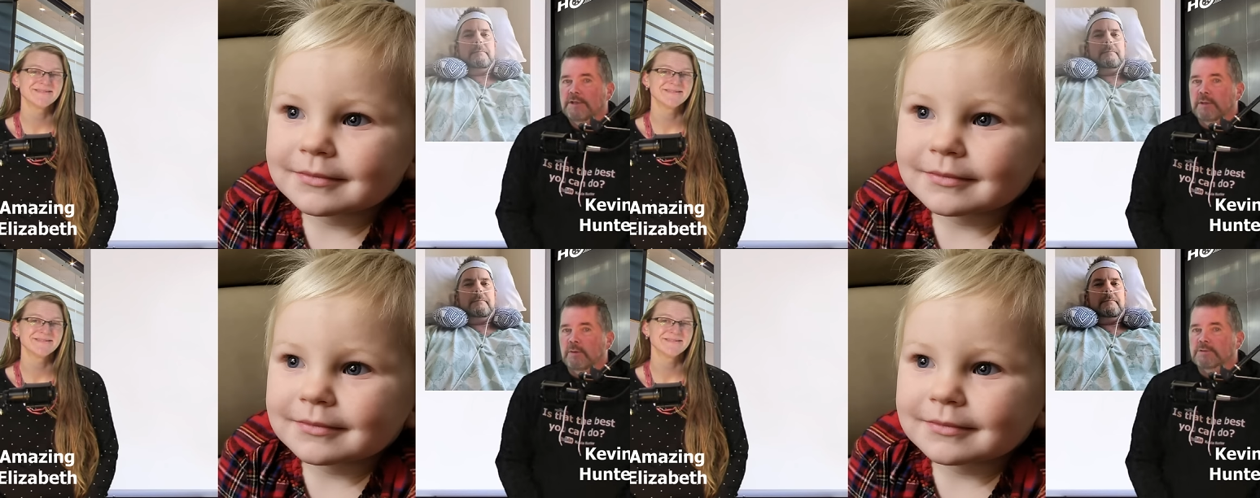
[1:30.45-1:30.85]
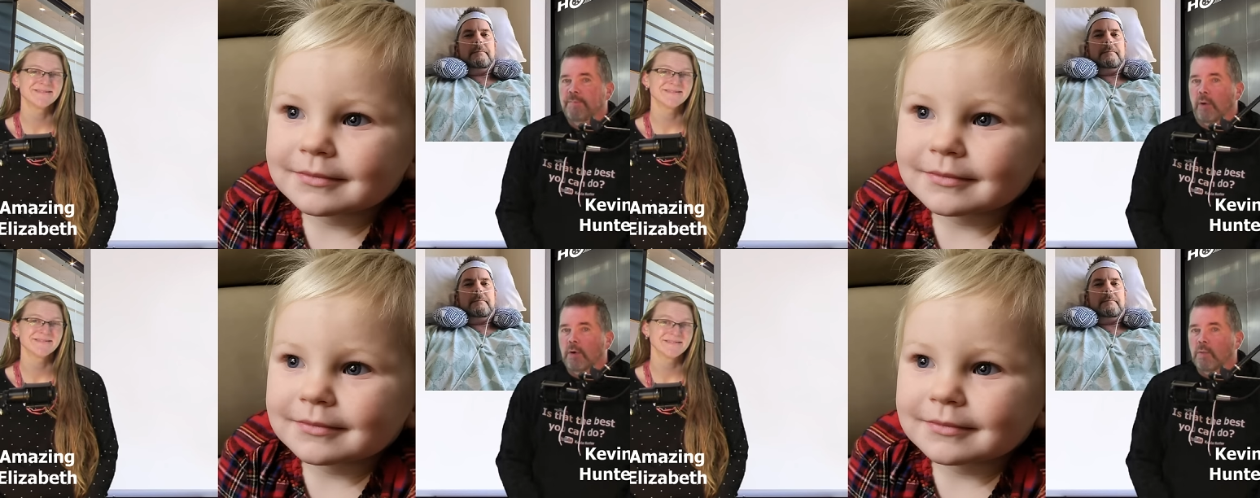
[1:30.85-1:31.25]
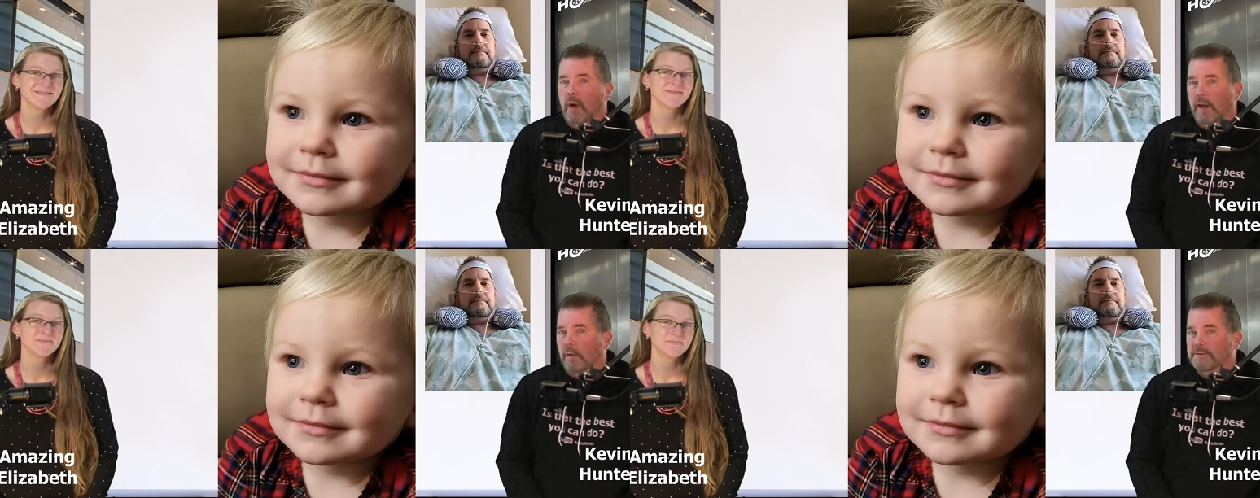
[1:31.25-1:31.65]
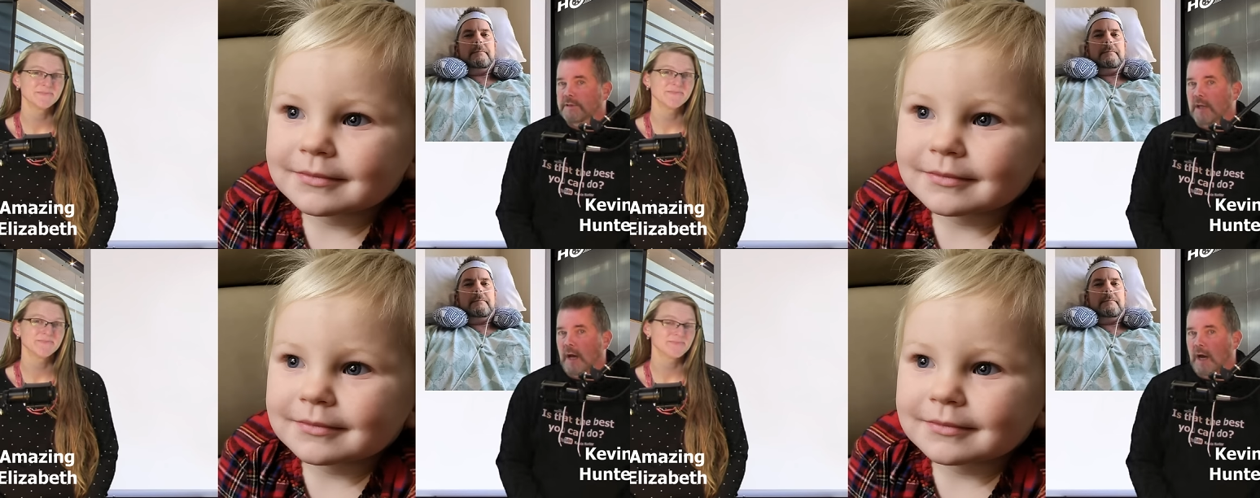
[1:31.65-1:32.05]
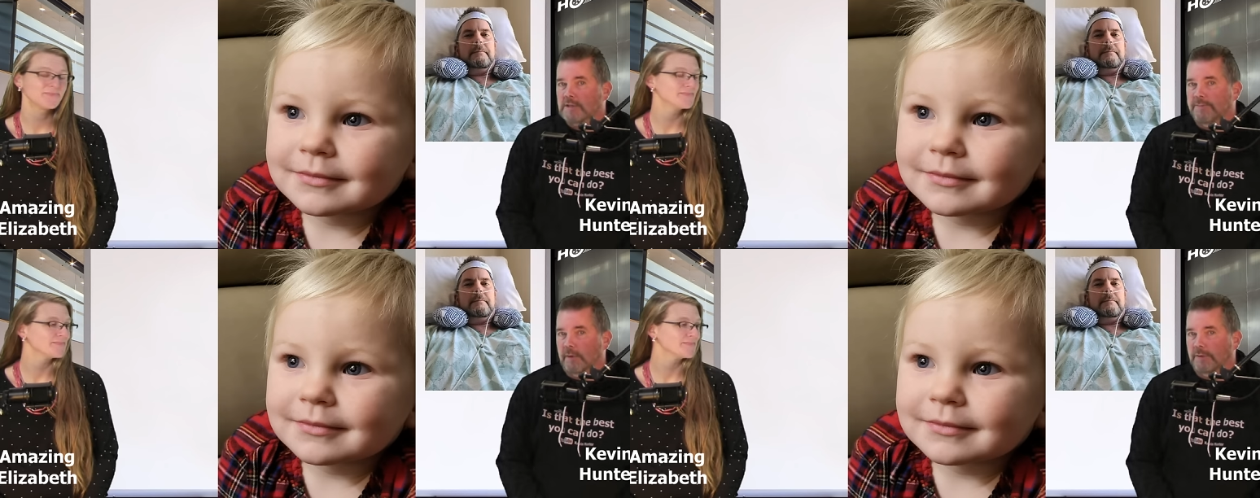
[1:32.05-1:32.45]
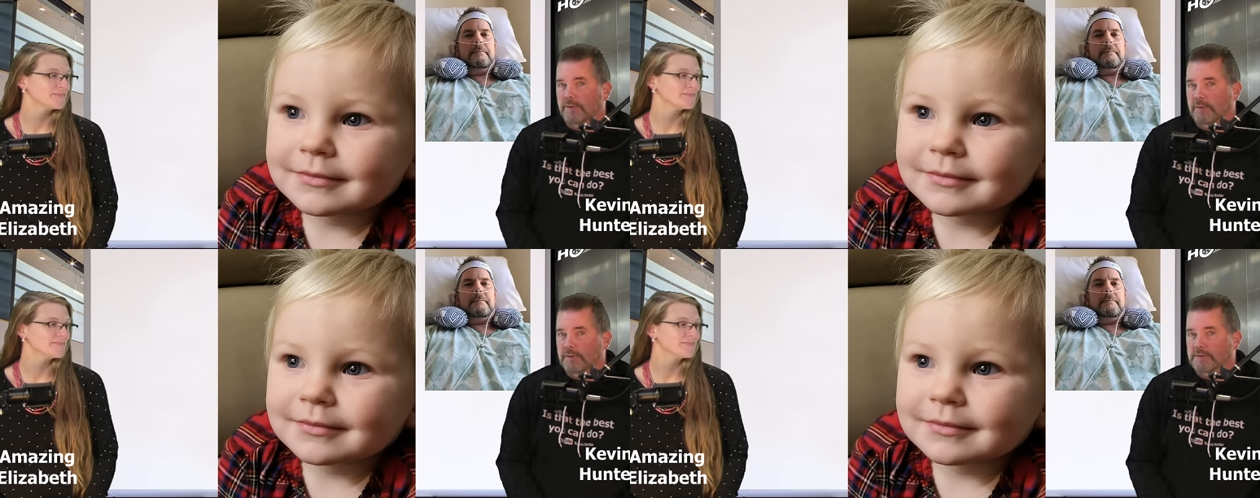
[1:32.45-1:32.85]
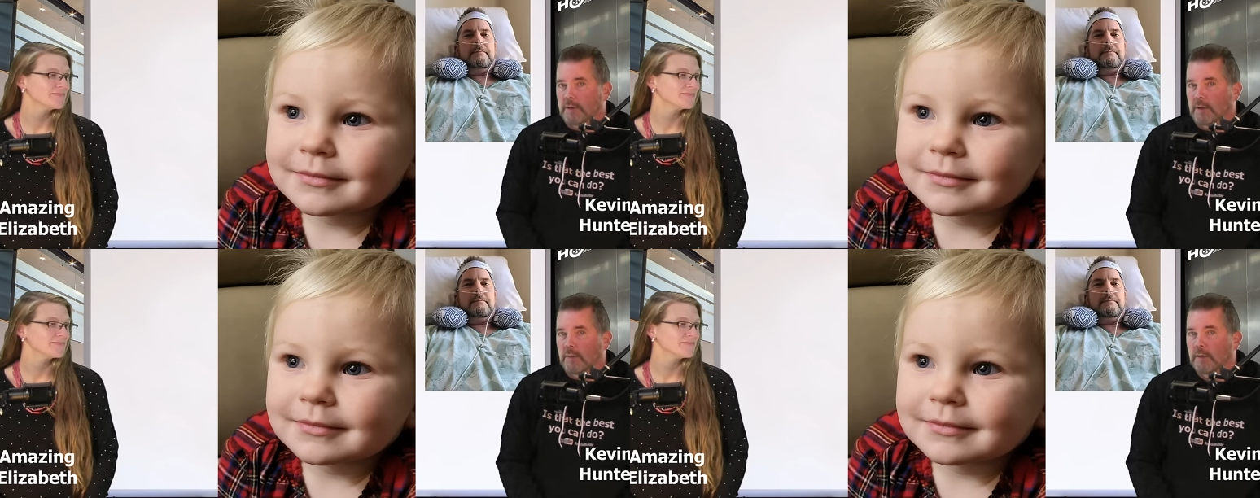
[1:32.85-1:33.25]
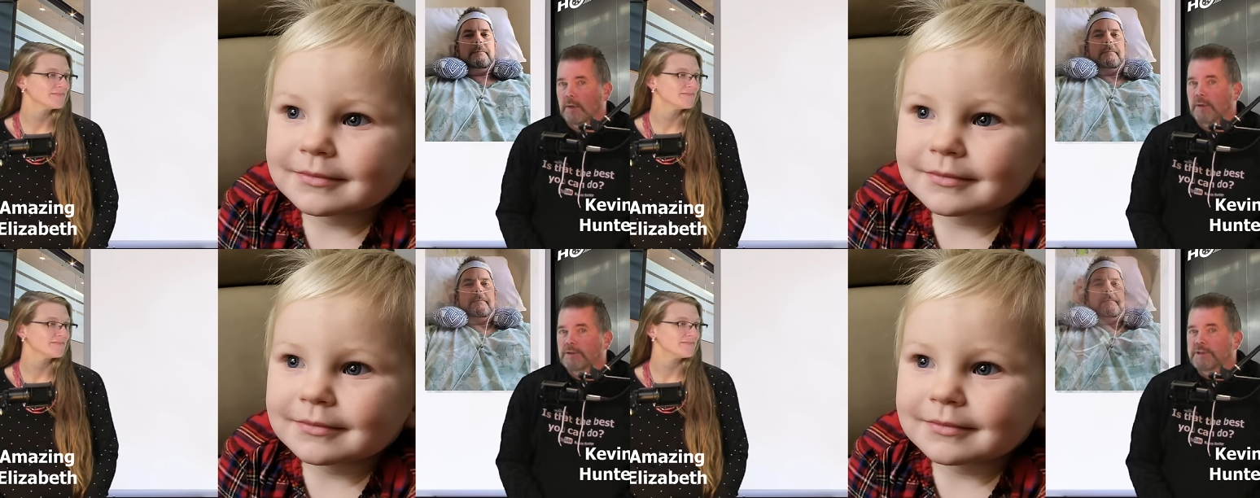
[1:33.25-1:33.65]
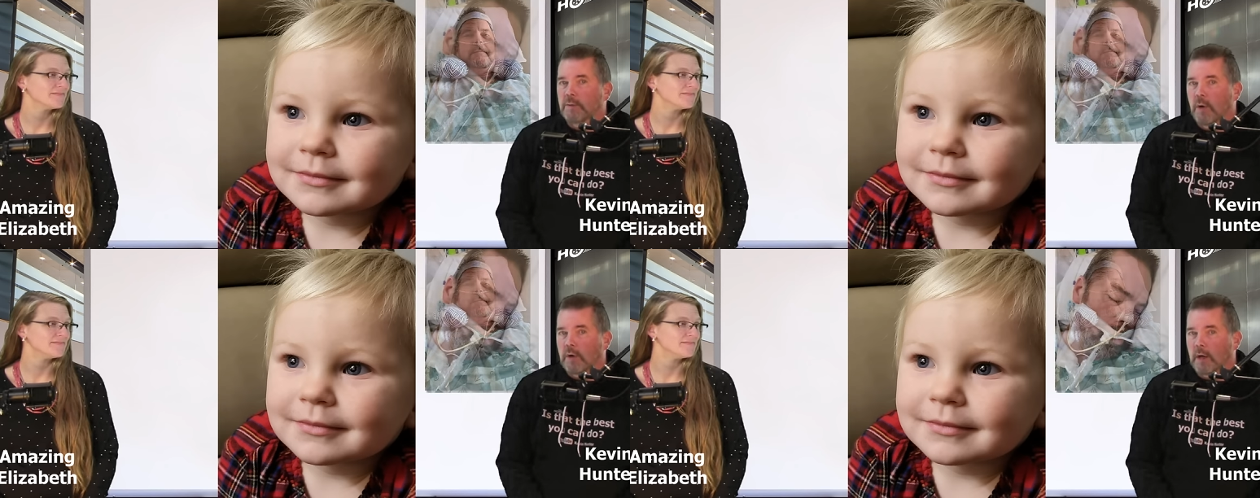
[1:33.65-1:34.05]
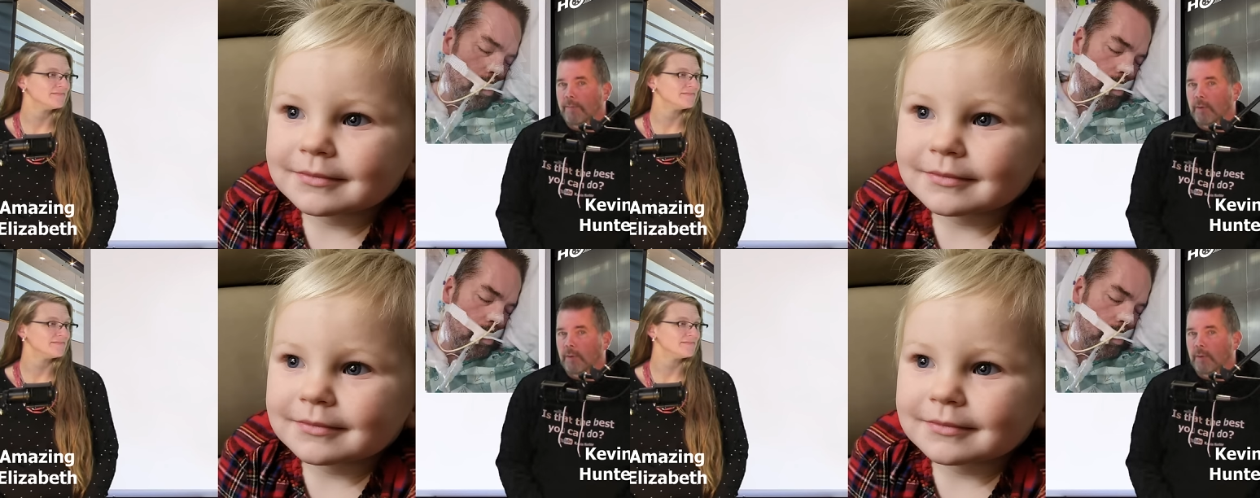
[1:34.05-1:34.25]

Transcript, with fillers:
Speaker 1: she was born while I was in the hospital two years ago. She woke